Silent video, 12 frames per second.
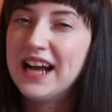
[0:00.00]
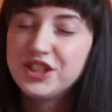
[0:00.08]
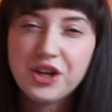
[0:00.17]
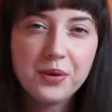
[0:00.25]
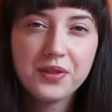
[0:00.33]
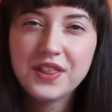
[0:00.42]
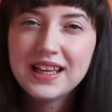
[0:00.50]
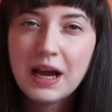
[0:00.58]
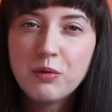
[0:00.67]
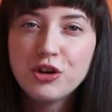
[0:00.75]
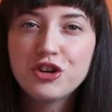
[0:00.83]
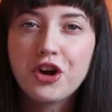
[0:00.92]
I don't think
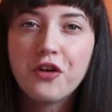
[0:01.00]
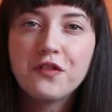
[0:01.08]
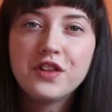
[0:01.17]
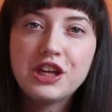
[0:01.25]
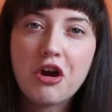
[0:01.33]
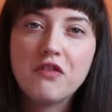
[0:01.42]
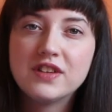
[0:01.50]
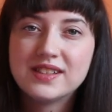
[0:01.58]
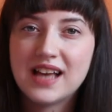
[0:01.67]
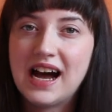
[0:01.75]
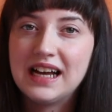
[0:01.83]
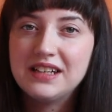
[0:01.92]
I want to go for the
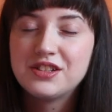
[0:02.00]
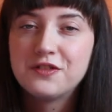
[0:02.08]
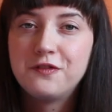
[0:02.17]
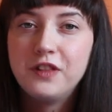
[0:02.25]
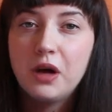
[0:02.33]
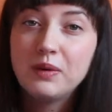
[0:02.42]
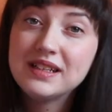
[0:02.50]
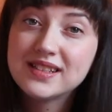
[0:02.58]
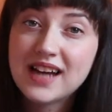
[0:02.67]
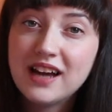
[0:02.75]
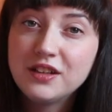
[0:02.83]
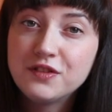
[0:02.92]
oversized flowy
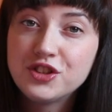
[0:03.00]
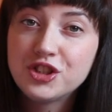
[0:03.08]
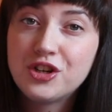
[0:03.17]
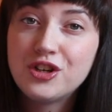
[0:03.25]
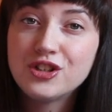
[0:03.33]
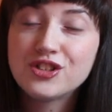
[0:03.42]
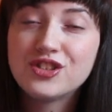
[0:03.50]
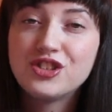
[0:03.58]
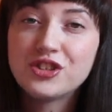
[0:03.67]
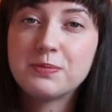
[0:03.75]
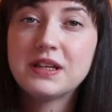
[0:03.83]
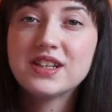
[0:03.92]
style of shorts
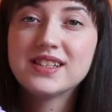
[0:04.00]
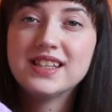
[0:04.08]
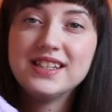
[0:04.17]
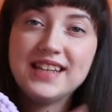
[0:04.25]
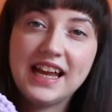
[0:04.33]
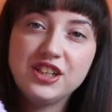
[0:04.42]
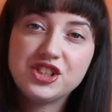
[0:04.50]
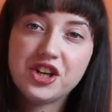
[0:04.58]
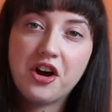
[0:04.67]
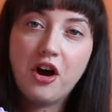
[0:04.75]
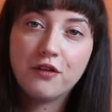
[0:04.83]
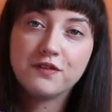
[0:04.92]
just because of the
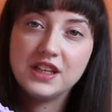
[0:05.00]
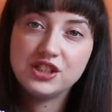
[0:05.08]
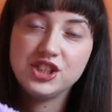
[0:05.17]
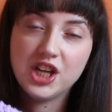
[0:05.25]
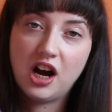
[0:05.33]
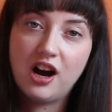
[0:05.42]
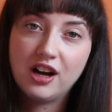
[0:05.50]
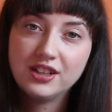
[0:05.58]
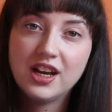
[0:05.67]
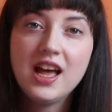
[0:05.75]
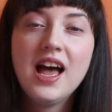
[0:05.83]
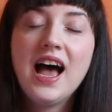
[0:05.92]
nature of this
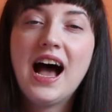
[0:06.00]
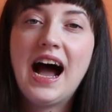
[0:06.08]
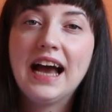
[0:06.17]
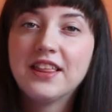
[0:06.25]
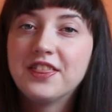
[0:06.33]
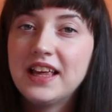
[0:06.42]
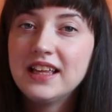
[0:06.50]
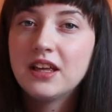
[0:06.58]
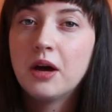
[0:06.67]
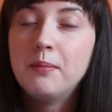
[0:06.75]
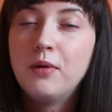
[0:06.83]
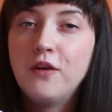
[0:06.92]
yarn. I
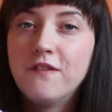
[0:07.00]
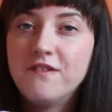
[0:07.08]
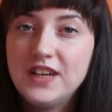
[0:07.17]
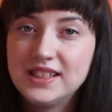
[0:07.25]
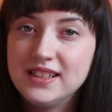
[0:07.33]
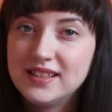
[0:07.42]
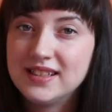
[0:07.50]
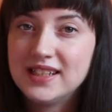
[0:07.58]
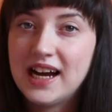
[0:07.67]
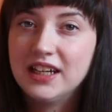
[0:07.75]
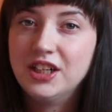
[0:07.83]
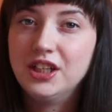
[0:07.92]
think a more fitted
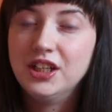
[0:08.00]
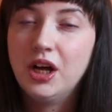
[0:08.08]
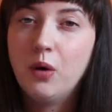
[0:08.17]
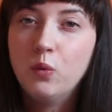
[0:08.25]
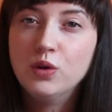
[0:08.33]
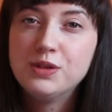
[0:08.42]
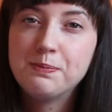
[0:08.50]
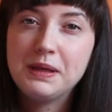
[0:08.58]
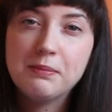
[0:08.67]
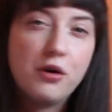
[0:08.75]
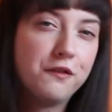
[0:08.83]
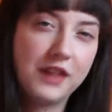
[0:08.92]
style would
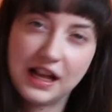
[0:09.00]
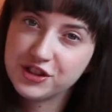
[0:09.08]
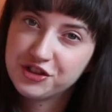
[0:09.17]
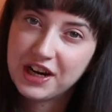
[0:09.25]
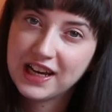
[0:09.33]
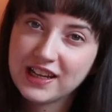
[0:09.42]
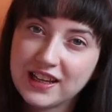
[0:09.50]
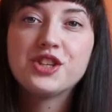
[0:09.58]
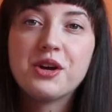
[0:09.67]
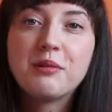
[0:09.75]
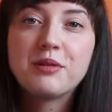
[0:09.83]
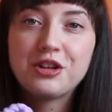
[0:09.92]
be more flattering.
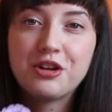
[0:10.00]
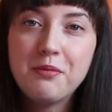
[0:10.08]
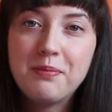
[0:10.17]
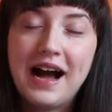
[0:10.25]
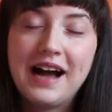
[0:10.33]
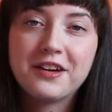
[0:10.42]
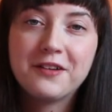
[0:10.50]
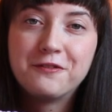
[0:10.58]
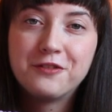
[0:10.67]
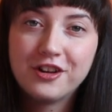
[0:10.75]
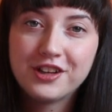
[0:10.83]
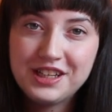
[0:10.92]
So I'm going to go back,
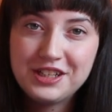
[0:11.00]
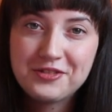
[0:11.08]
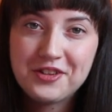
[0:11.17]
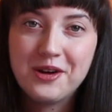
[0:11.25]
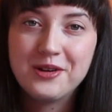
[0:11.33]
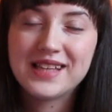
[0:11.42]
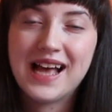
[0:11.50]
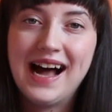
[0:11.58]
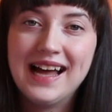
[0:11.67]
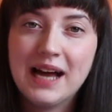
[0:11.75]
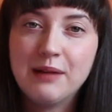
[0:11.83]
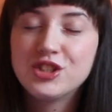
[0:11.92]
frog these rows,
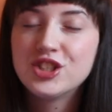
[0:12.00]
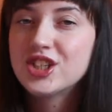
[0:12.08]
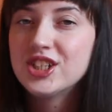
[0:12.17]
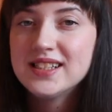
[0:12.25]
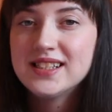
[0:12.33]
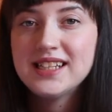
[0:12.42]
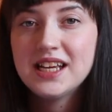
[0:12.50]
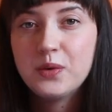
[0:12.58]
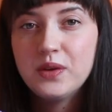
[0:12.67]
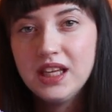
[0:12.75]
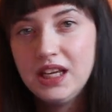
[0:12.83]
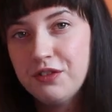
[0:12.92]
and I'm just going to stick
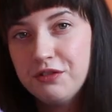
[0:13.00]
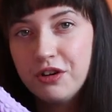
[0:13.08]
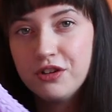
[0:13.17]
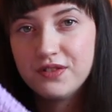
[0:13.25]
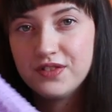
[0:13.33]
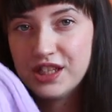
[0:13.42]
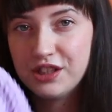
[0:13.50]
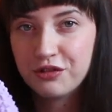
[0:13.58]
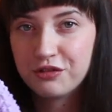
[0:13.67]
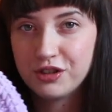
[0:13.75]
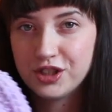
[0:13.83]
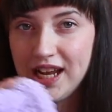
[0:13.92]
with even rows of single
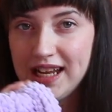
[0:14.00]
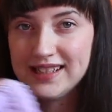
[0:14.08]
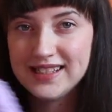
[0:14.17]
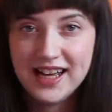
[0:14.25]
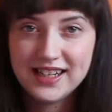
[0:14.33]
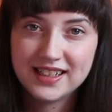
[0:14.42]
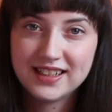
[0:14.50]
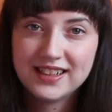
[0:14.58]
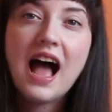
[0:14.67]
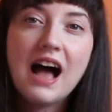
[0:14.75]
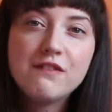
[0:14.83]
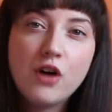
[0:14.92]
crochet instead.
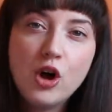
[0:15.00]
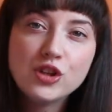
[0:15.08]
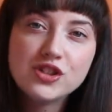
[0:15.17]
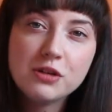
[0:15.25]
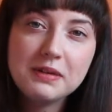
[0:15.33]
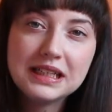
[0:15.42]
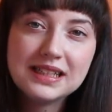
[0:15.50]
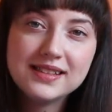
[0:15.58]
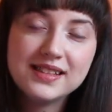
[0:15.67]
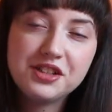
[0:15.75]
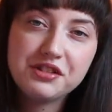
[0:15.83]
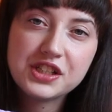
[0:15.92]
I've also been
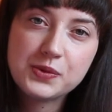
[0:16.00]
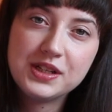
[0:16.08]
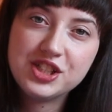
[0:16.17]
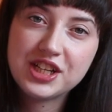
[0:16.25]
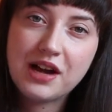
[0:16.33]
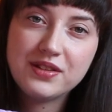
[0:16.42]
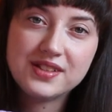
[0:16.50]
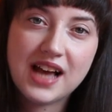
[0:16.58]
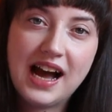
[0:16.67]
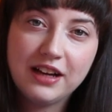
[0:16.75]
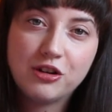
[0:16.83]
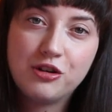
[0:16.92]
considering switching out this
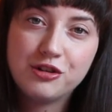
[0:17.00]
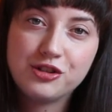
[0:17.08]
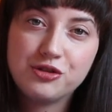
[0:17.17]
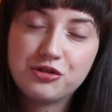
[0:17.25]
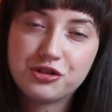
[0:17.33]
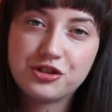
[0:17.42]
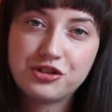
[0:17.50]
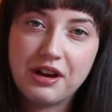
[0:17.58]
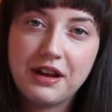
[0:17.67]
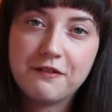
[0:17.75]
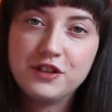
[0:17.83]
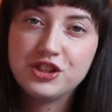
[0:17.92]
I-cord
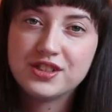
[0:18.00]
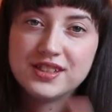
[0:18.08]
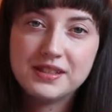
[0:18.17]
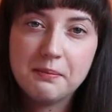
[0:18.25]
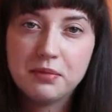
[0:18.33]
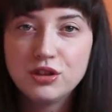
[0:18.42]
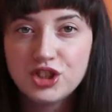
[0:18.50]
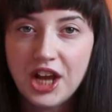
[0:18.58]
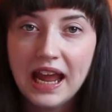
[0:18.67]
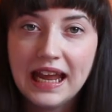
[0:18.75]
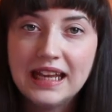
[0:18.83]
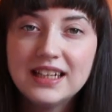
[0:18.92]
drawstring for just a simple
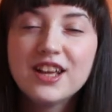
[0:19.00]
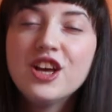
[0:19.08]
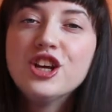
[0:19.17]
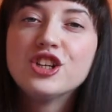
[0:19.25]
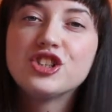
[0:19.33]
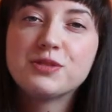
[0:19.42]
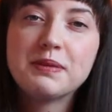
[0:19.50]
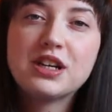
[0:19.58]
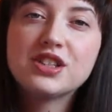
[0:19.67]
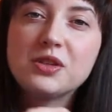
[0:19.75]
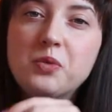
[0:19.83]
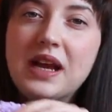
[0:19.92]
chain, just
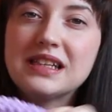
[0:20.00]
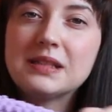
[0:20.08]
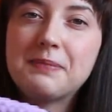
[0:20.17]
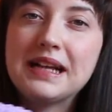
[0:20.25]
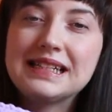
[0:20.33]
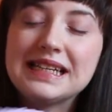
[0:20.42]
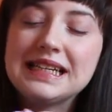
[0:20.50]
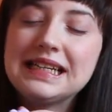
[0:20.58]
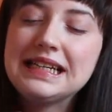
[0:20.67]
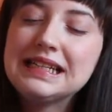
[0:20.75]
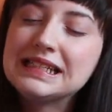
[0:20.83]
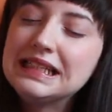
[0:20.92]
because the waistband
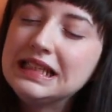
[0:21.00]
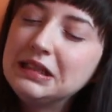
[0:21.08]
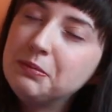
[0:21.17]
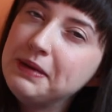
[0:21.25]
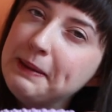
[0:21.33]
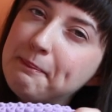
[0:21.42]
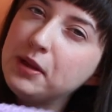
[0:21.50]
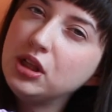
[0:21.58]
is a little bit